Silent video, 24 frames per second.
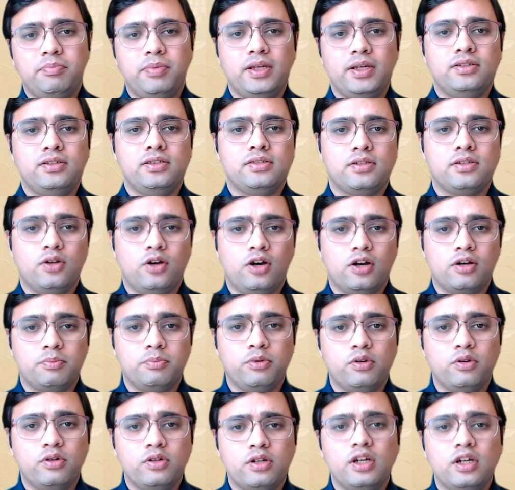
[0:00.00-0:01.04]
pages long
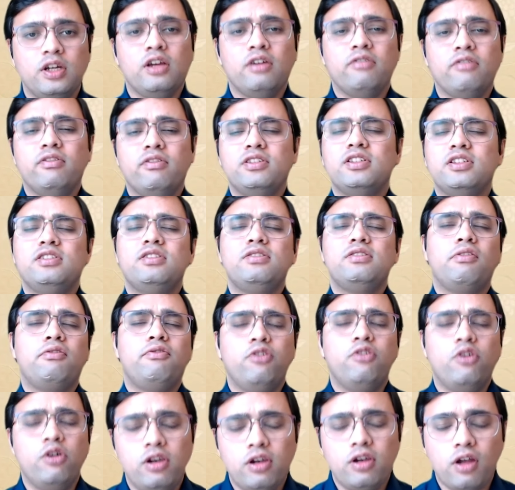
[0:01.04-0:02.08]
book, which is
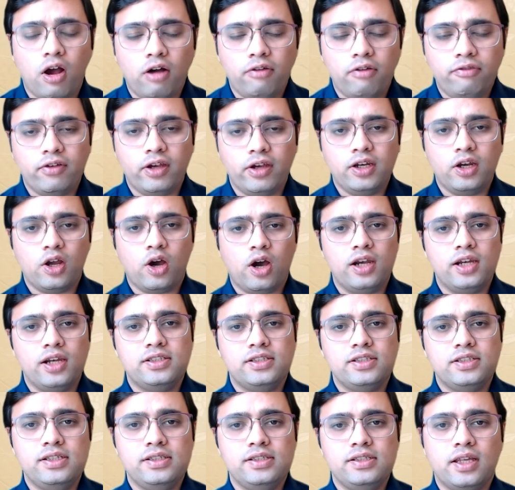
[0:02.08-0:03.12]
full of
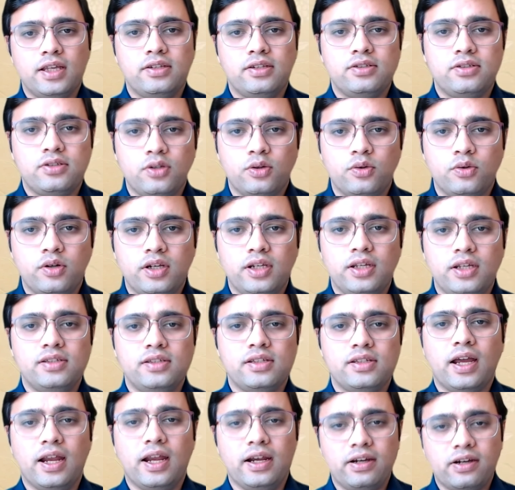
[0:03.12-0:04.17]
analogies and stories
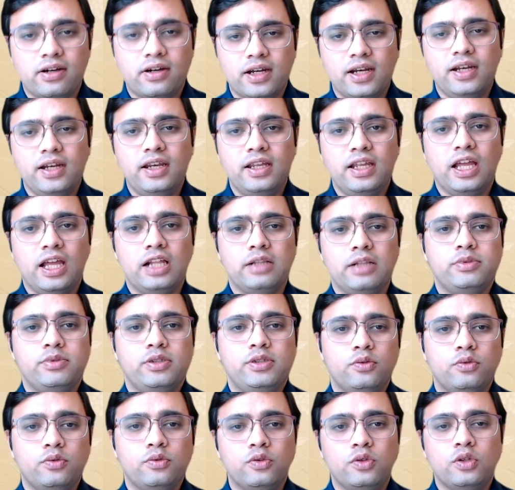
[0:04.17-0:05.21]
and really helps
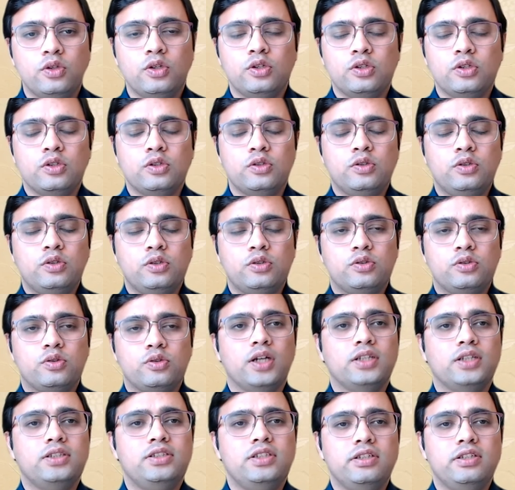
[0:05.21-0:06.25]
you to
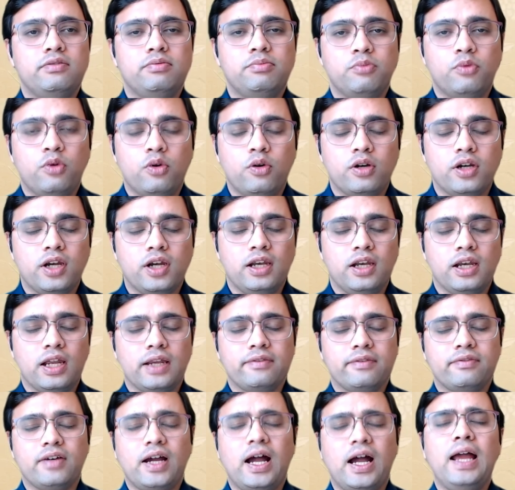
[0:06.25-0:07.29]
achieve more in
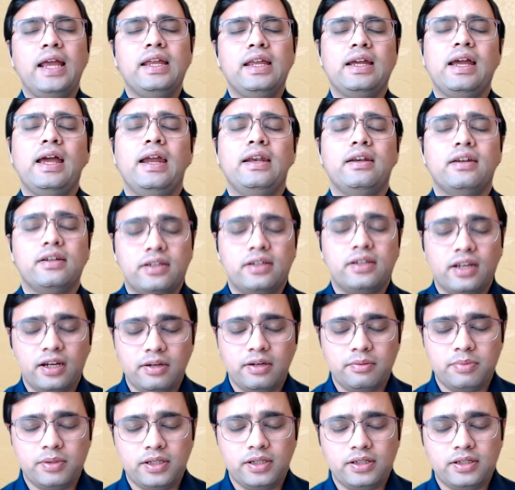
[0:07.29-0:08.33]
life. I had a
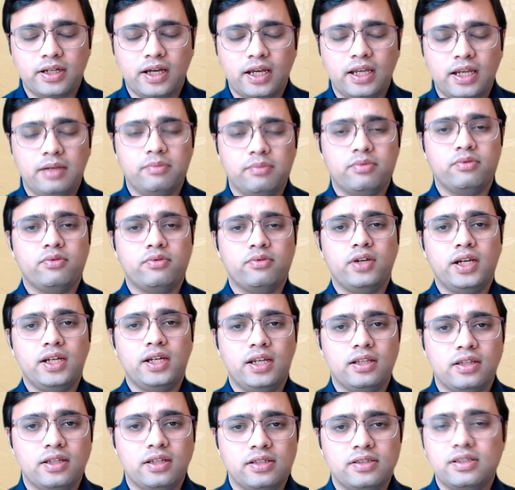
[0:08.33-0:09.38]
terrible time
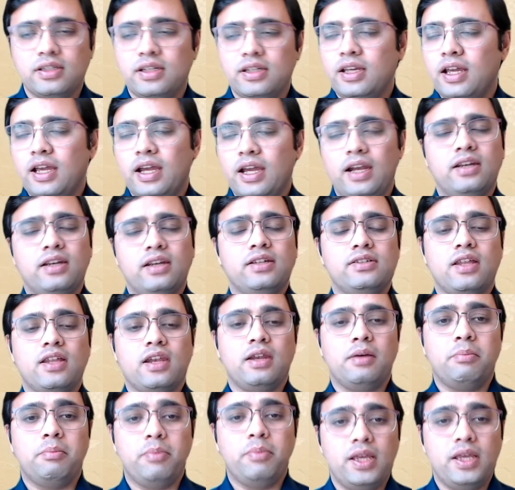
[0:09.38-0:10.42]
reading this, and it is an
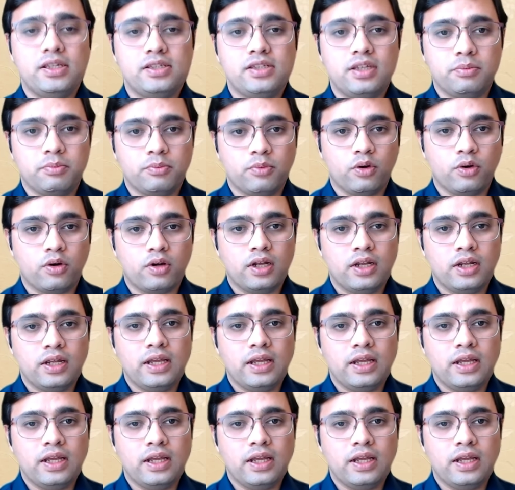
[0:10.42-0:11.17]
amazing book.